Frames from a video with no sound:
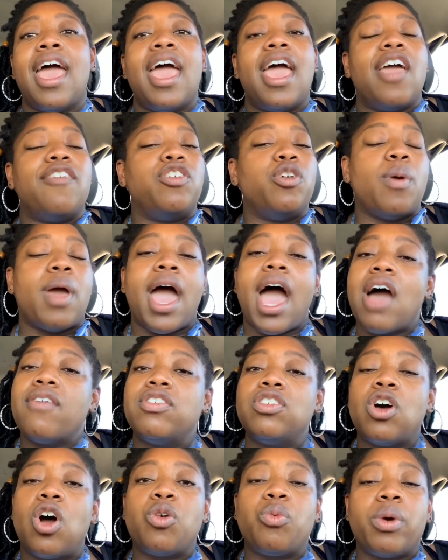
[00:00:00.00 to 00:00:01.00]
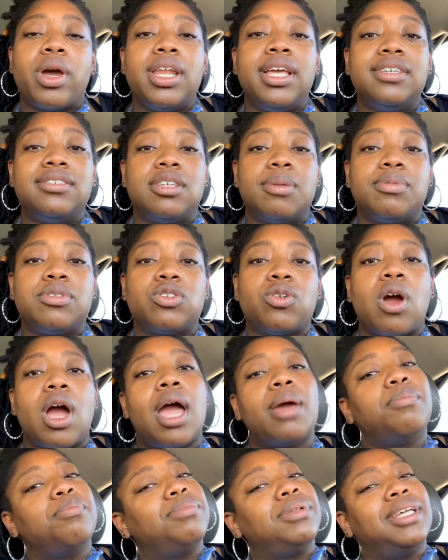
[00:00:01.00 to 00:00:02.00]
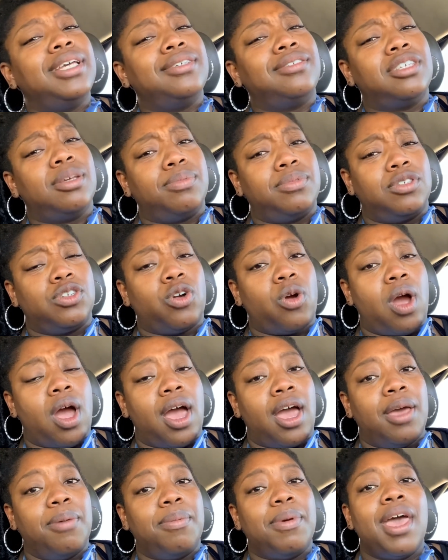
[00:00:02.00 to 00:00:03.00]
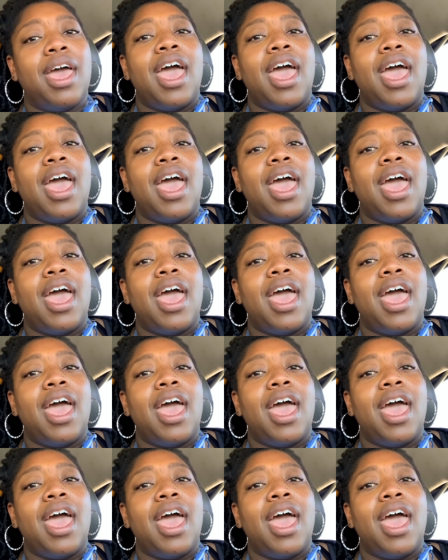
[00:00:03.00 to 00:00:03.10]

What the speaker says: If you haven't already subscribed, please subscribe.